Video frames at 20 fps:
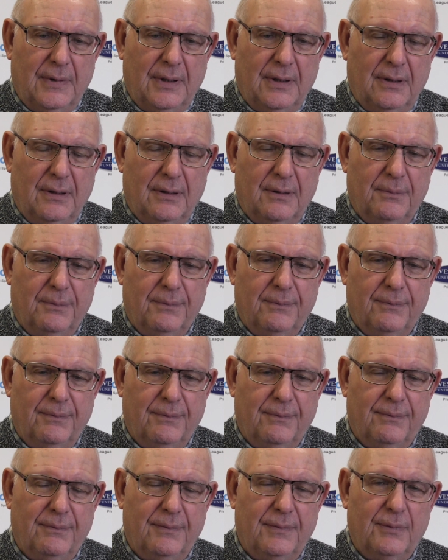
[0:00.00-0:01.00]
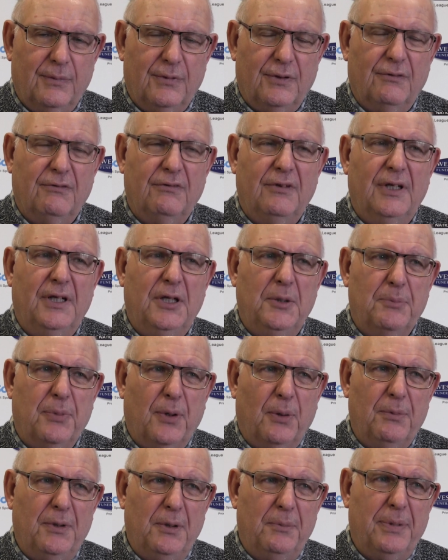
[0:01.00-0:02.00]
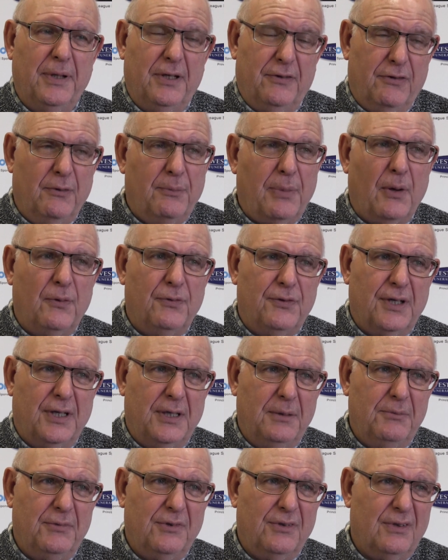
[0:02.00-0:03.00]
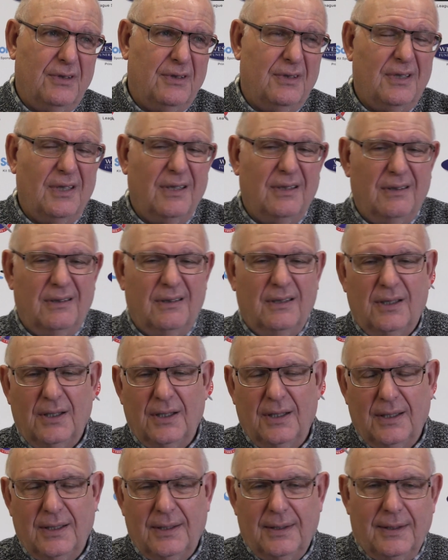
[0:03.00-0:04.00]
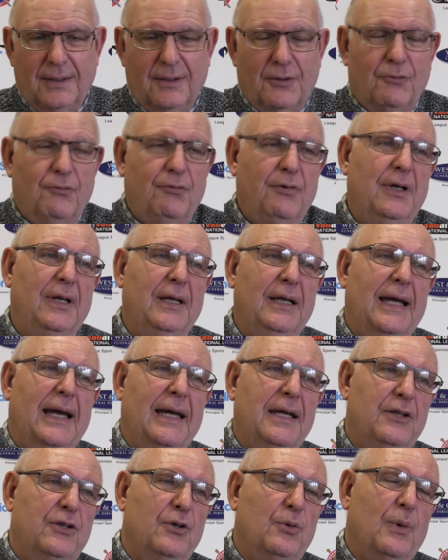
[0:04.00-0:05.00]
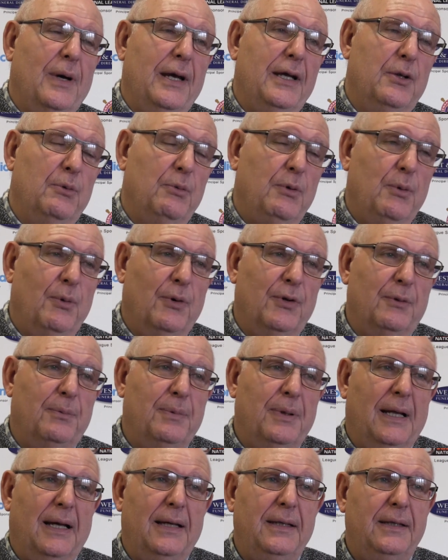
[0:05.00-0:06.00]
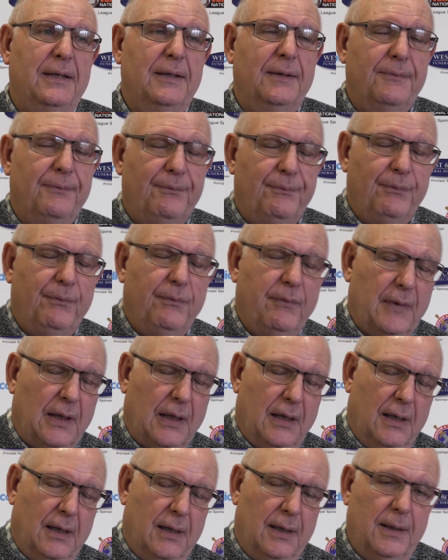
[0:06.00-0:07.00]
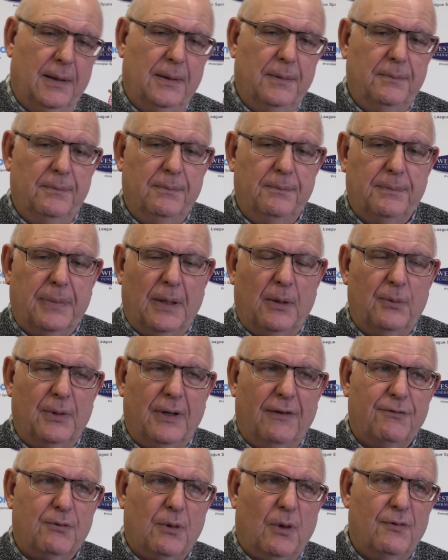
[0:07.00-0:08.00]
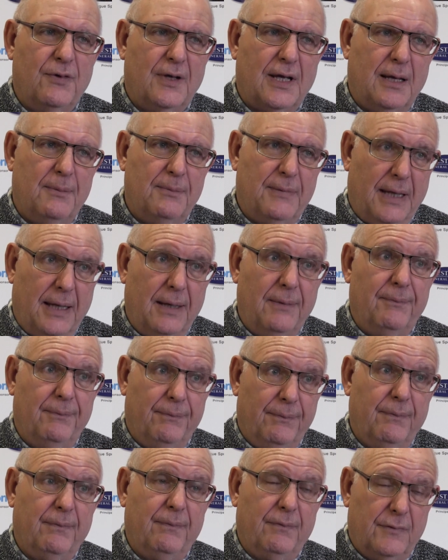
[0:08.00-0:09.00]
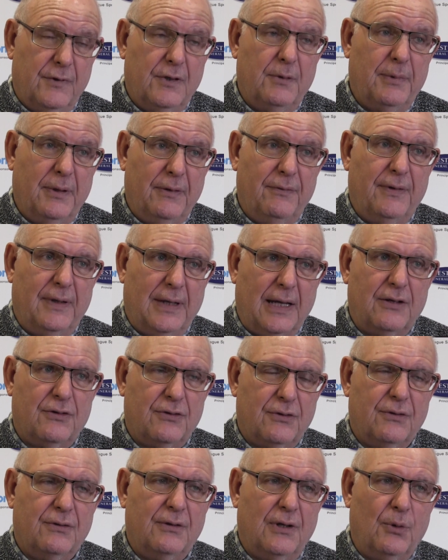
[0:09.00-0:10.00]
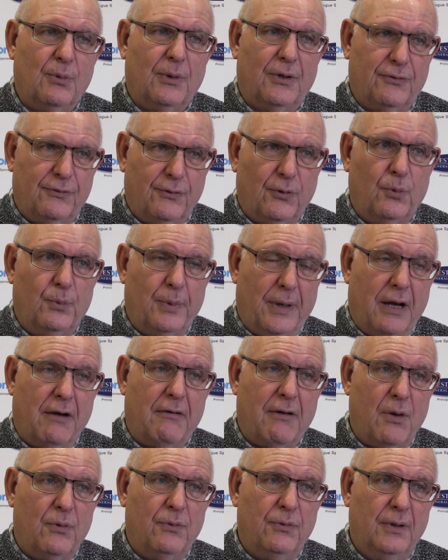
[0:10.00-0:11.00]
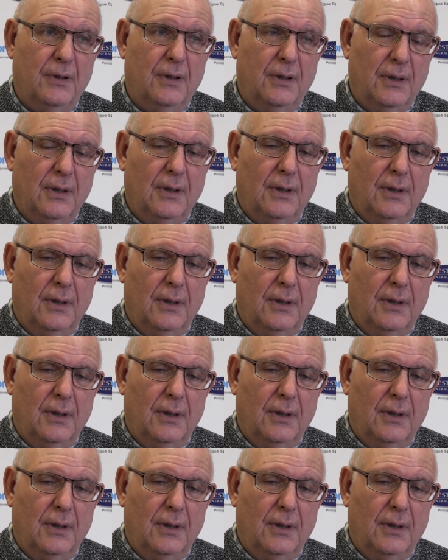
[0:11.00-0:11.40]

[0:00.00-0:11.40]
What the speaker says: It was a really bobbly pitch for both teams. Didn't really aid the way that we want to play, but we have to overcome that. To be fair, that's no one's fault but our own.